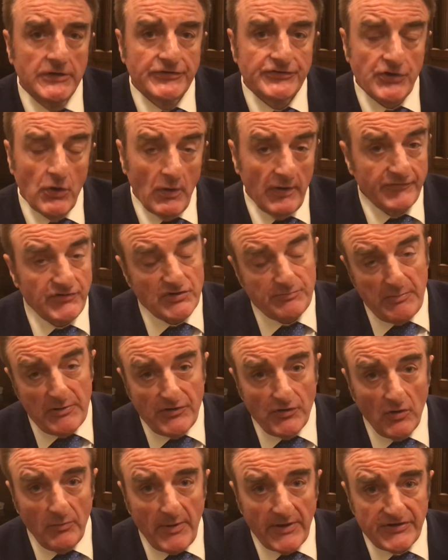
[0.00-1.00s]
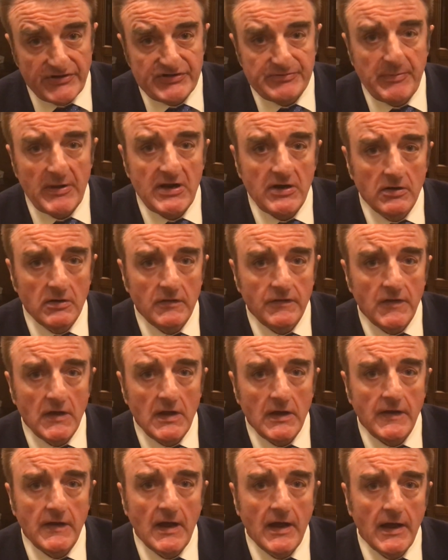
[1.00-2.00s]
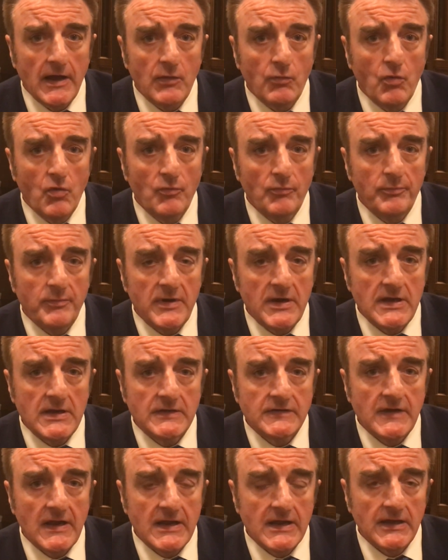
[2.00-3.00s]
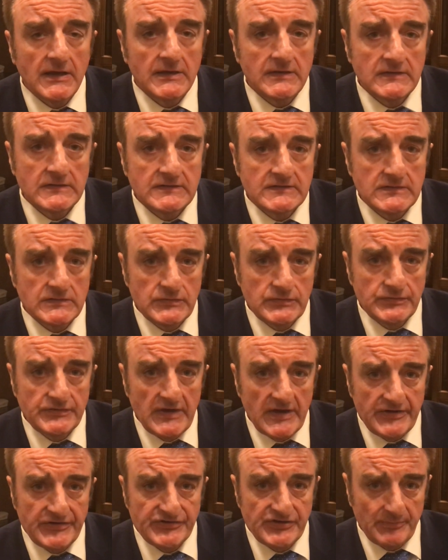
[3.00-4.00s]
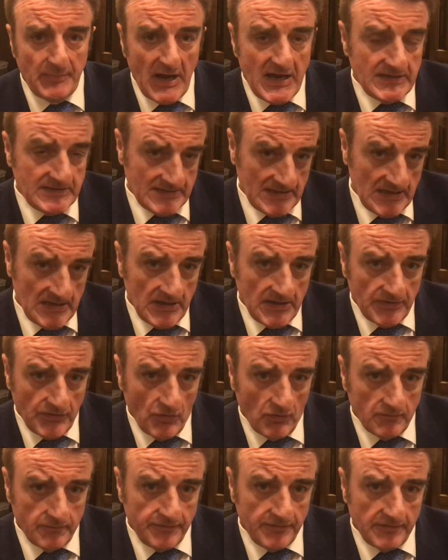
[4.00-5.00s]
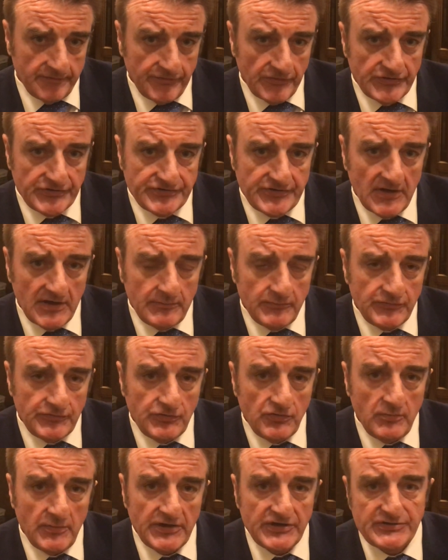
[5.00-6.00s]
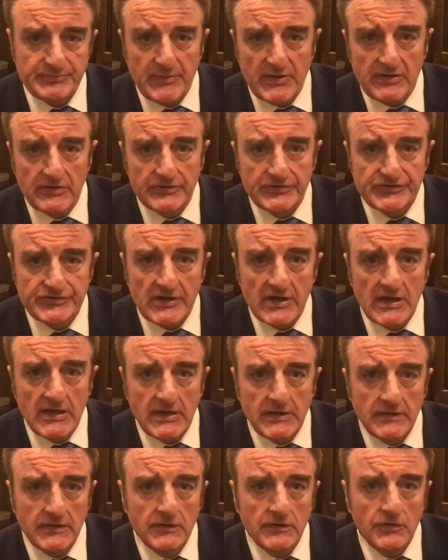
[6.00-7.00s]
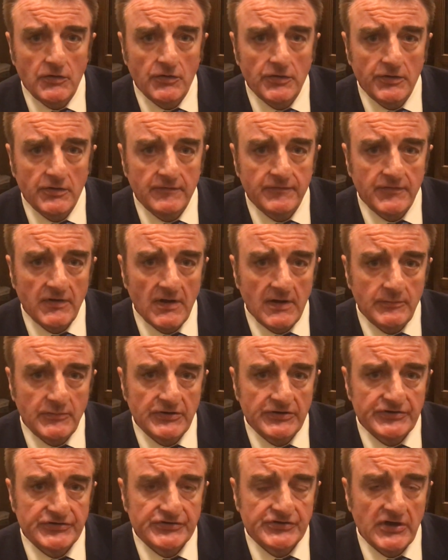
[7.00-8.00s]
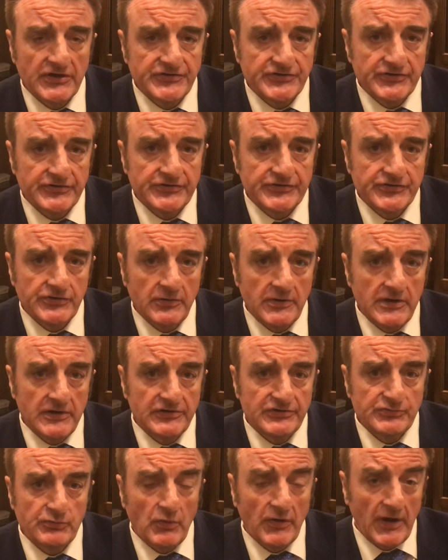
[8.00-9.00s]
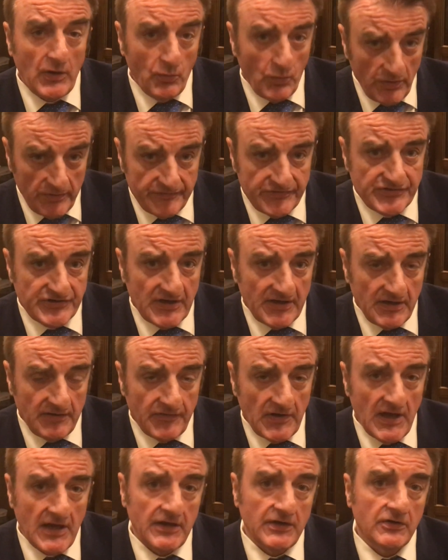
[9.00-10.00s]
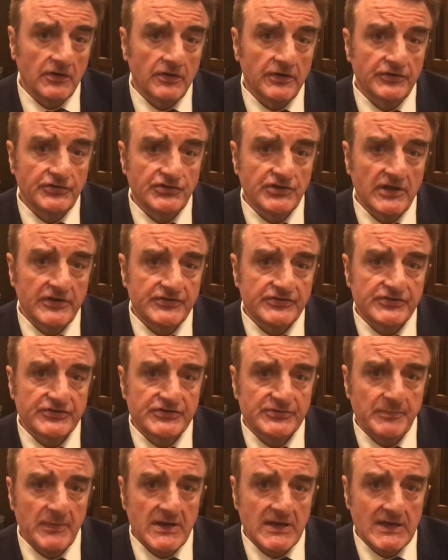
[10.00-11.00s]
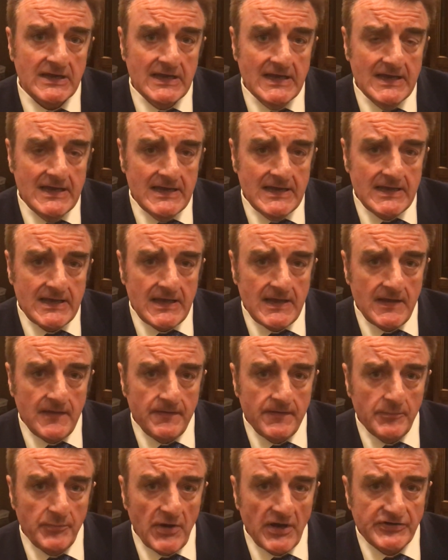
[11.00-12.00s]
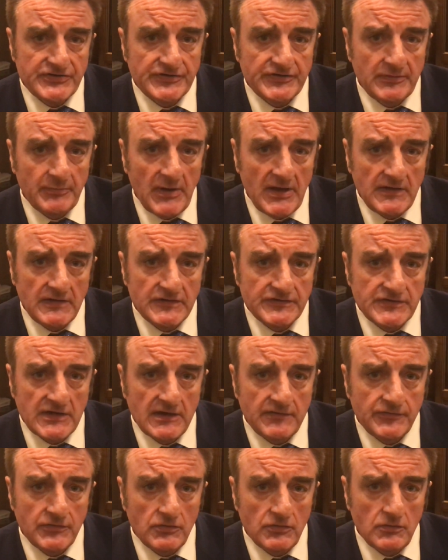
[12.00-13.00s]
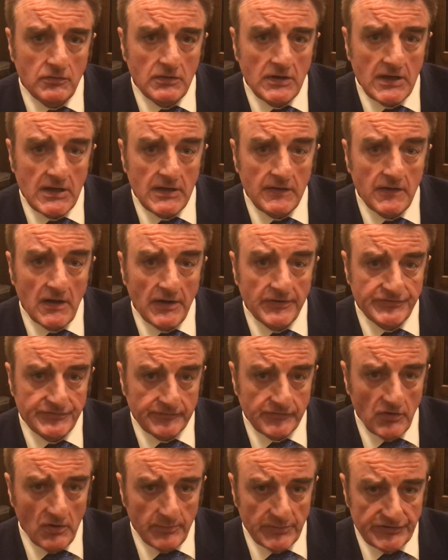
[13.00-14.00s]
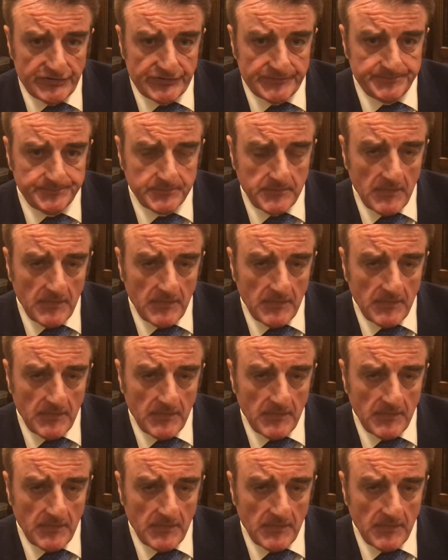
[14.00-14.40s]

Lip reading: So I've just been told by the Speaker that I won't be taken into today's debate. Not for the first time, too many speakers and not enough time to discuss it. So here's what I would have said if I had got a chance to speak in the Brexit debate this afternoon in the House of Commons.